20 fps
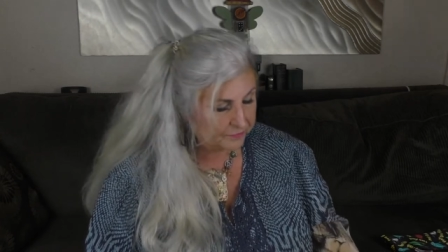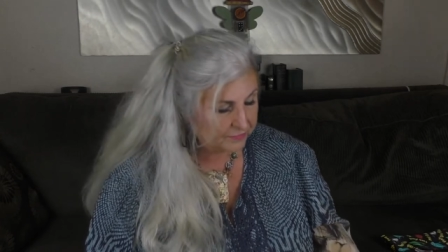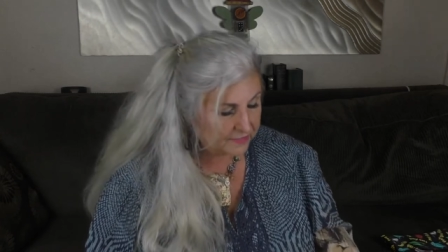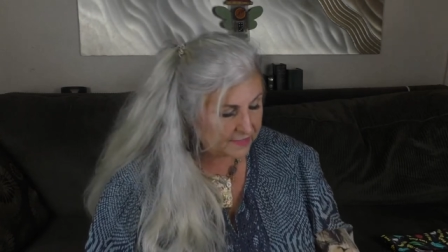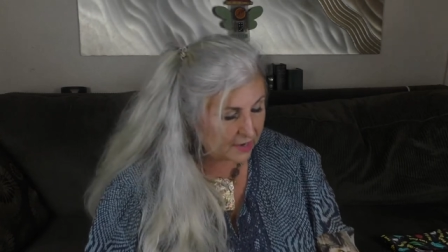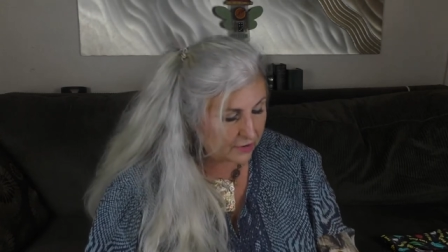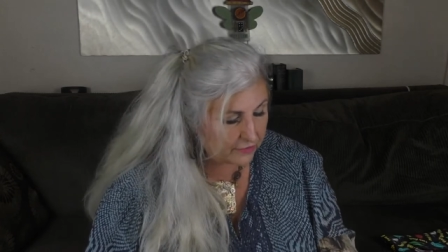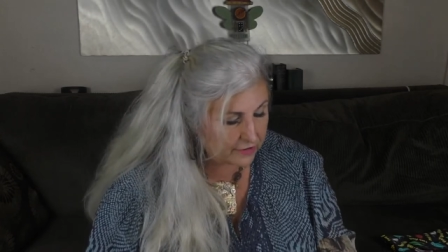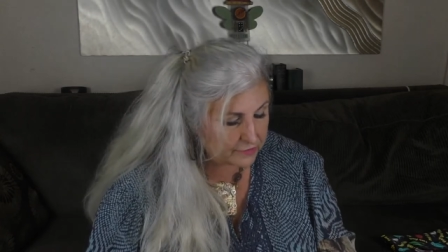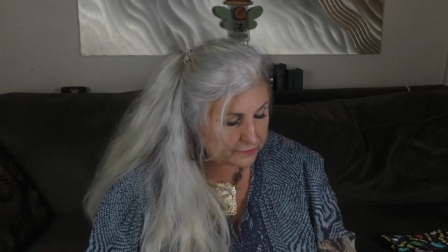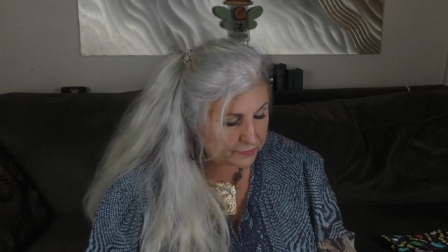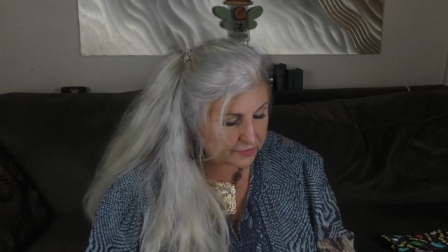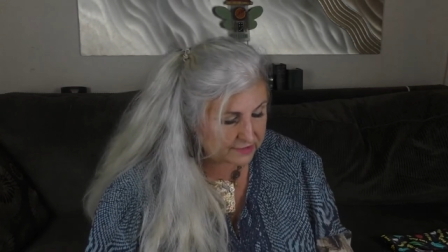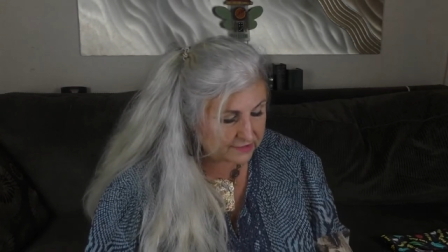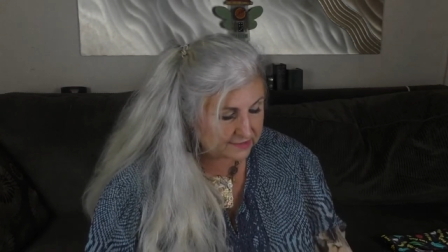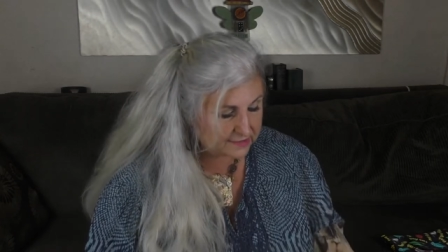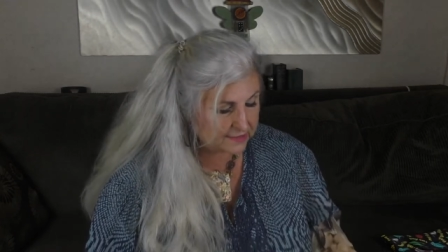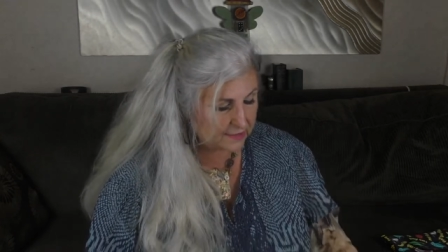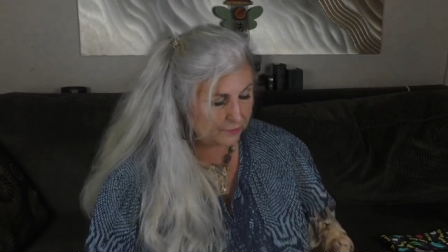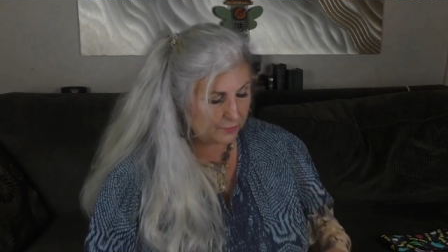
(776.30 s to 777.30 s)
Now, I will
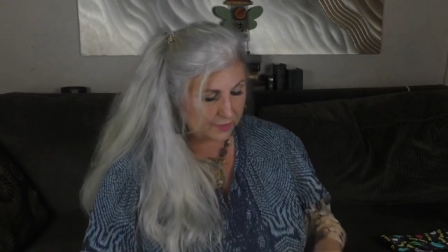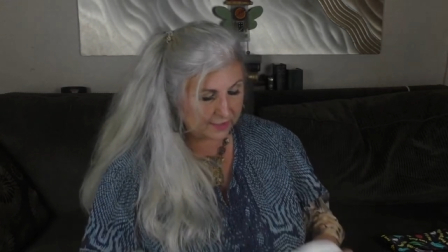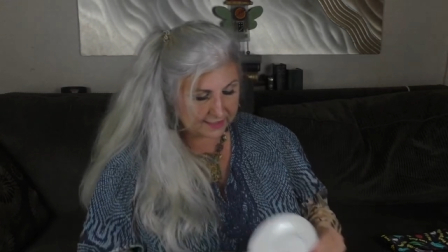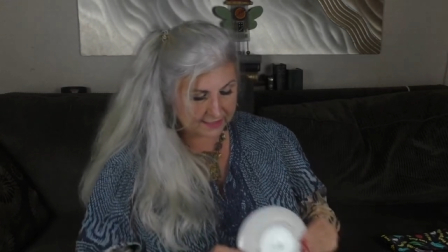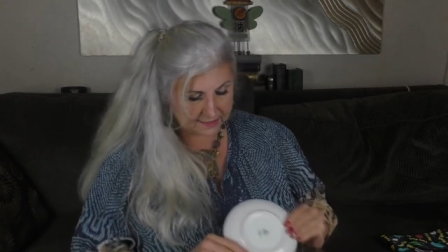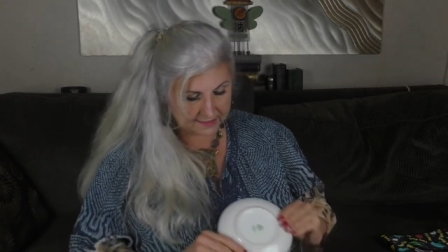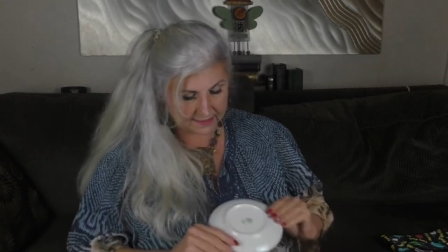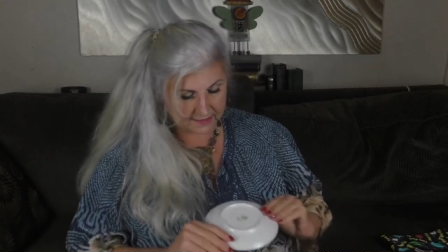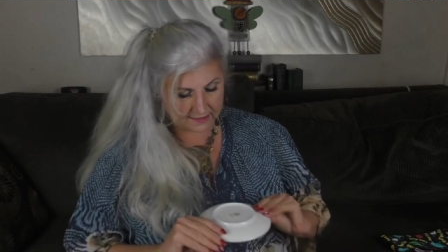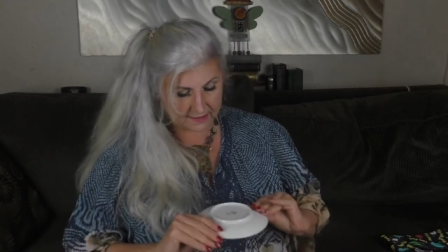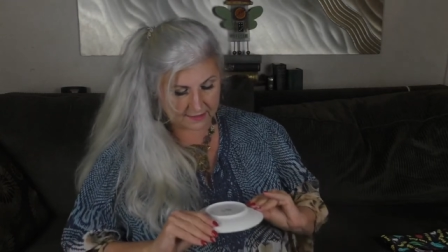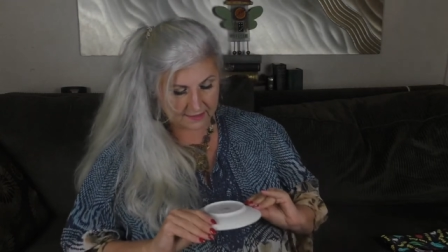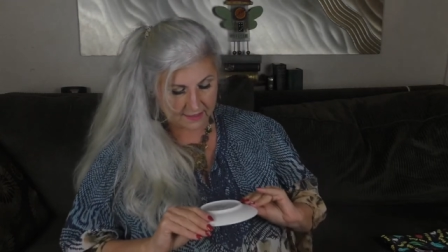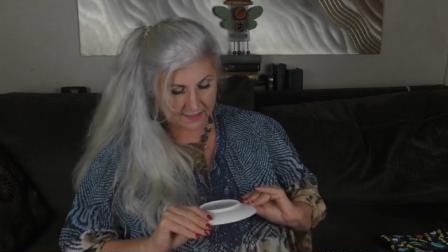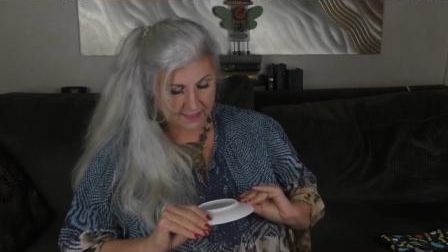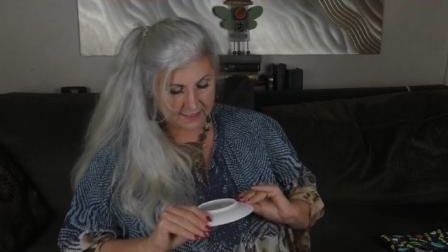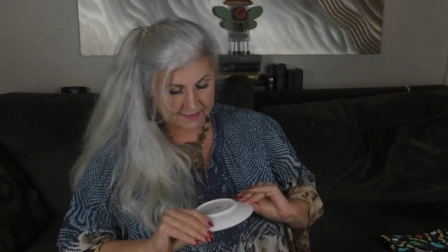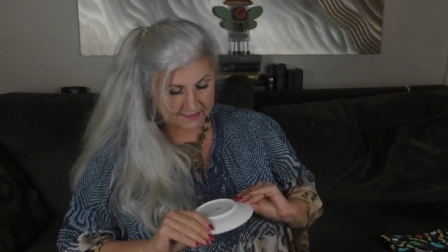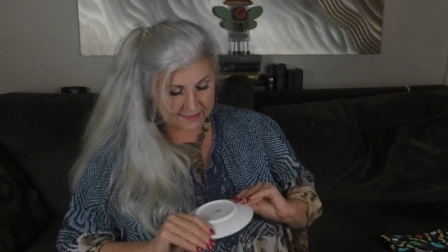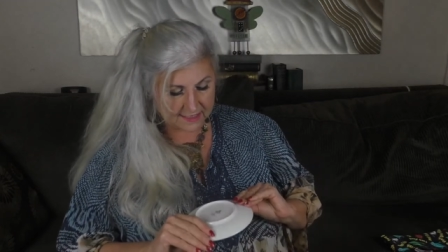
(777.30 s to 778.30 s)
say one of the
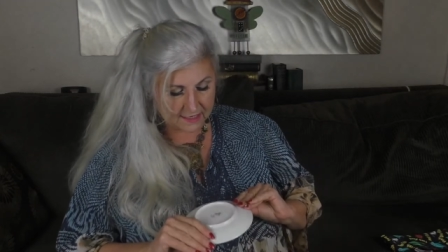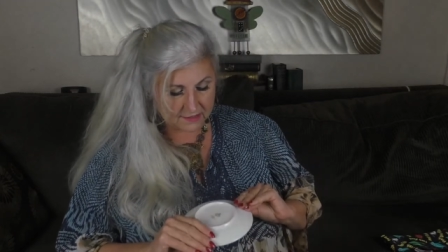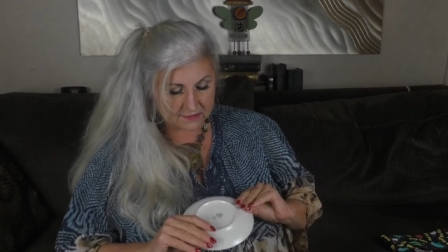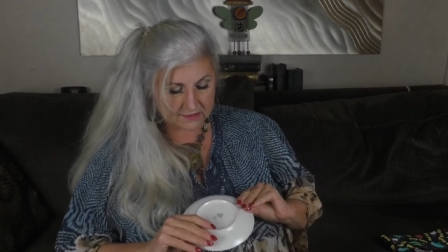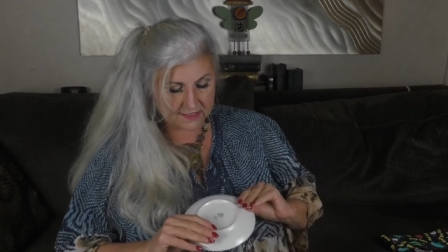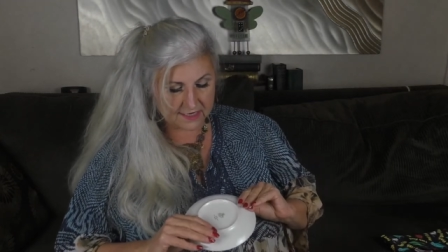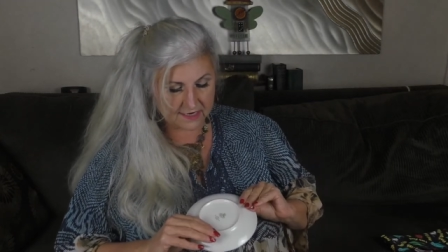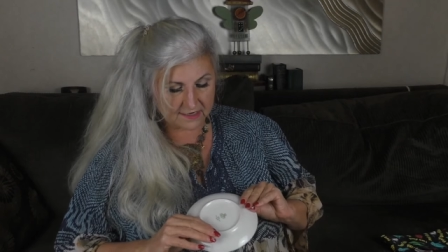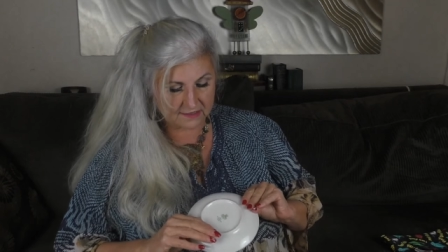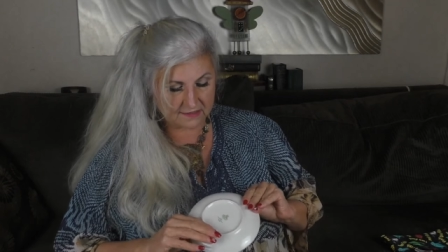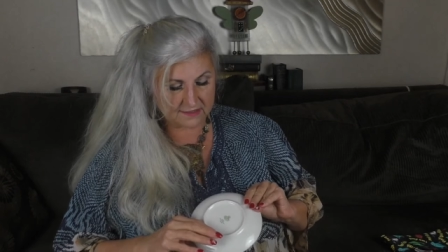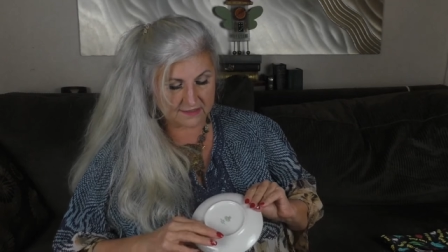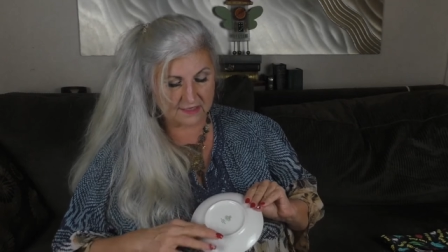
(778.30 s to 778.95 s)
telltale